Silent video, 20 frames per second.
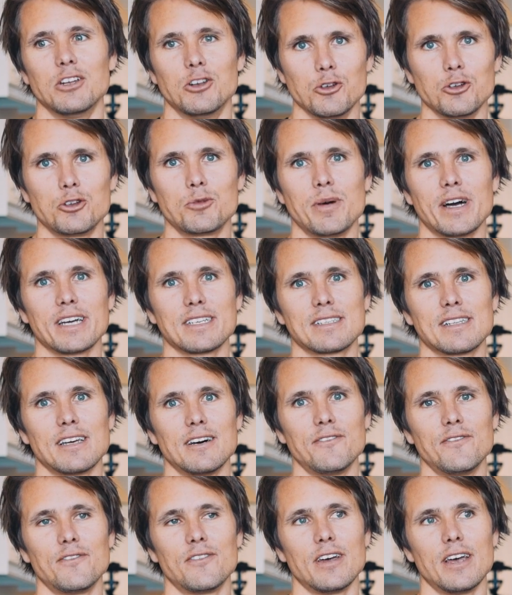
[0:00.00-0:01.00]
douchebag
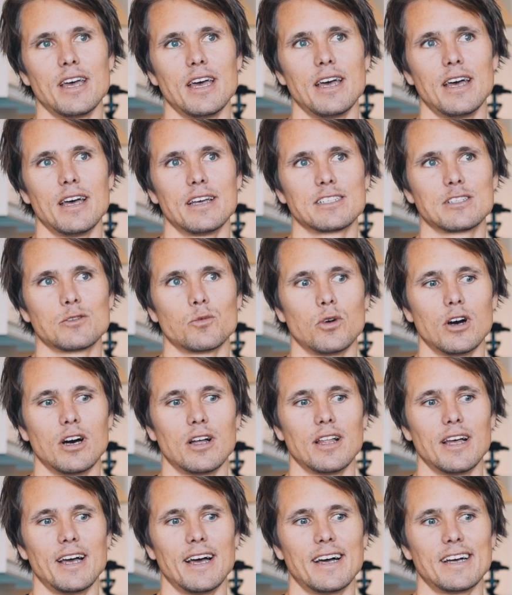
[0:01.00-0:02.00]
stuff as
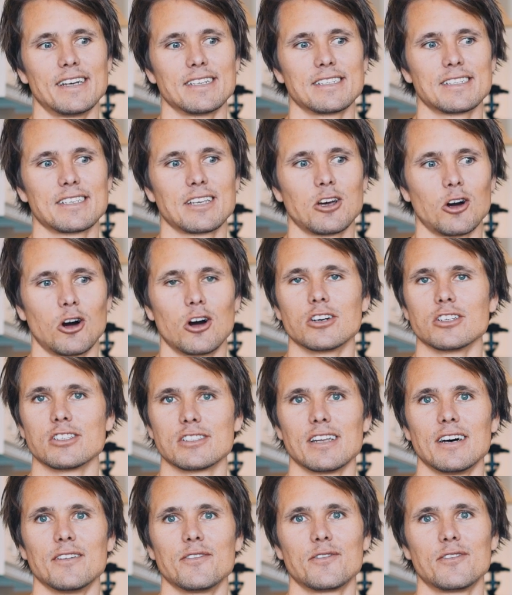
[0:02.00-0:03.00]
well as car
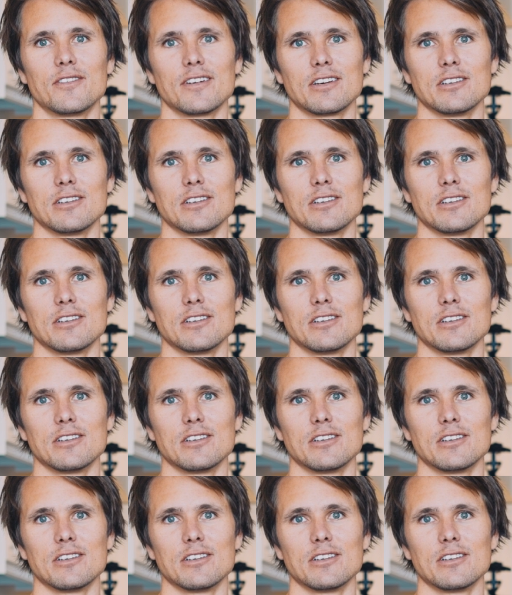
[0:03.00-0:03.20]
stuff.